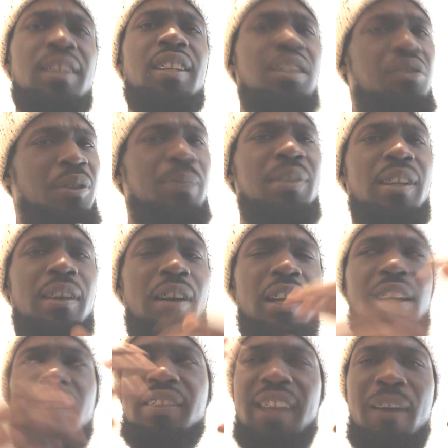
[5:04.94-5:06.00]
he dropped it
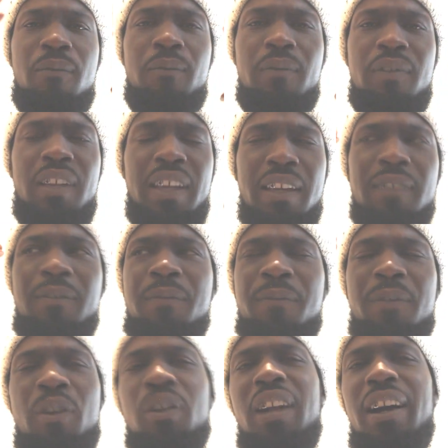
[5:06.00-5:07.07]
hard. It
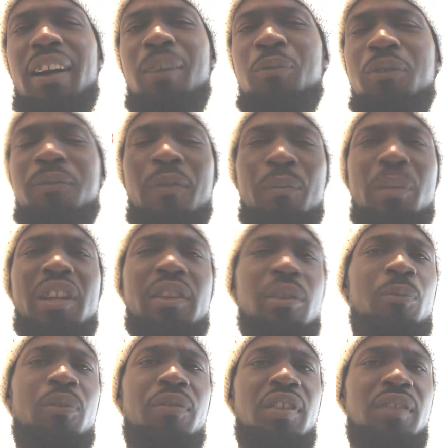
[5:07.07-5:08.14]
felt like I was
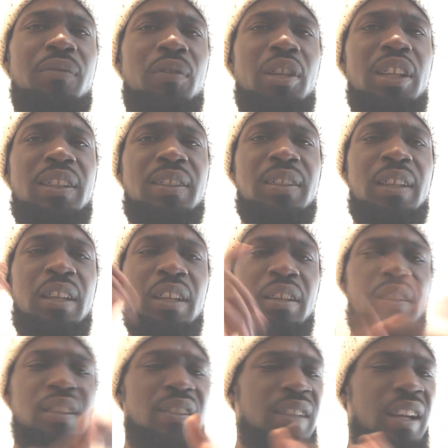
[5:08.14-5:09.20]
familiar with his voice.
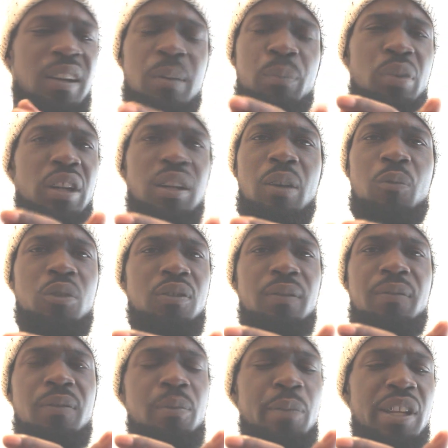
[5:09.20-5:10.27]
The second brother I
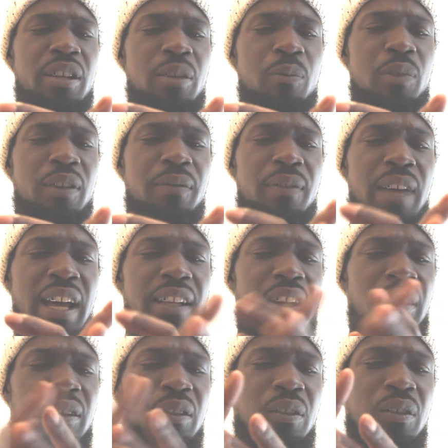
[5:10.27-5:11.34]
wasn't familiar with, and
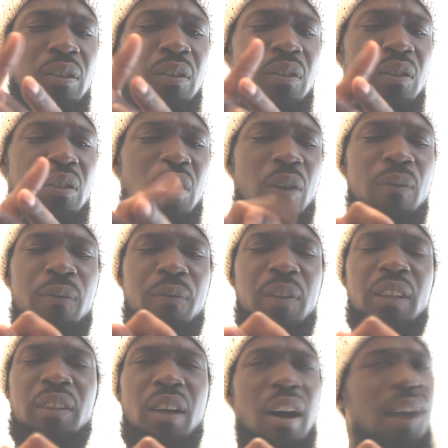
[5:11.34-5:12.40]
I don't
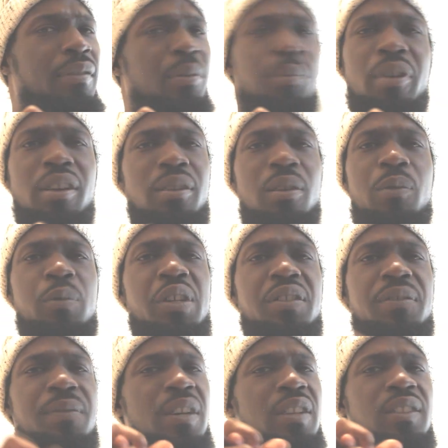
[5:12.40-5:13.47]
think the other brother
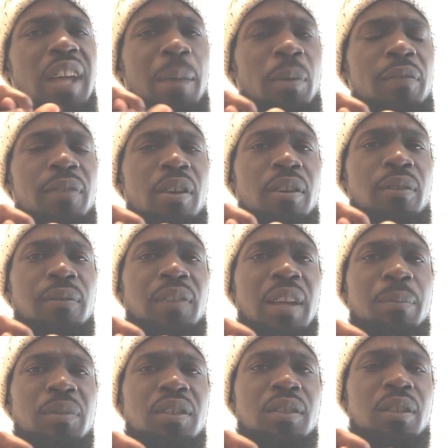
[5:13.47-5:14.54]
was. First time I've heard of
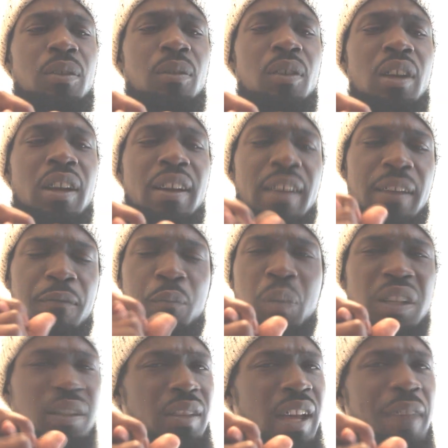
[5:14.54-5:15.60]
them still, if
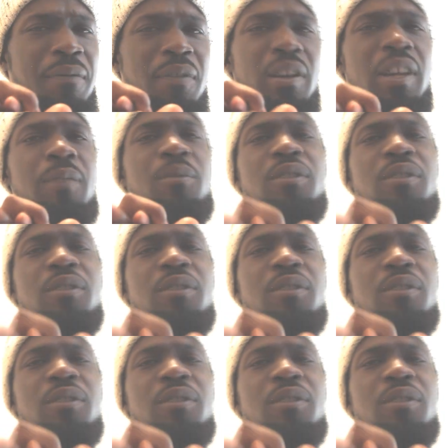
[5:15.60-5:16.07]
B-Side 30